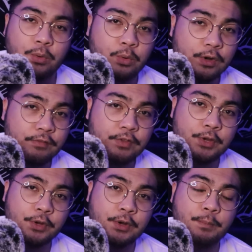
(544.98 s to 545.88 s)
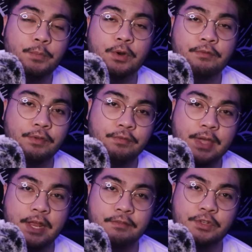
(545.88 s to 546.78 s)
or if you're more of a
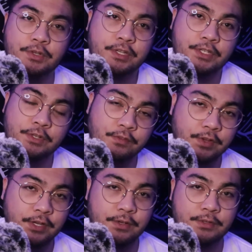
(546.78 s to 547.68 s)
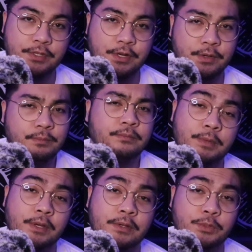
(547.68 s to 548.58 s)
fan of traditional videos, let
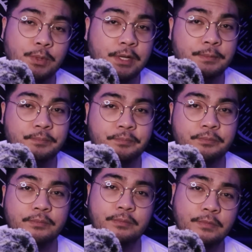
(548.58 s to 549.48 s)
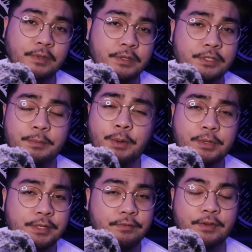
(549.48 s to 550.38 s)
me know as well, because I'm
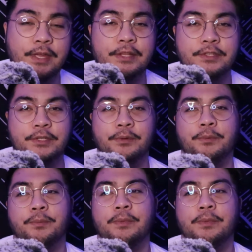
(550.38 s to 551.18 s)
always up for that too.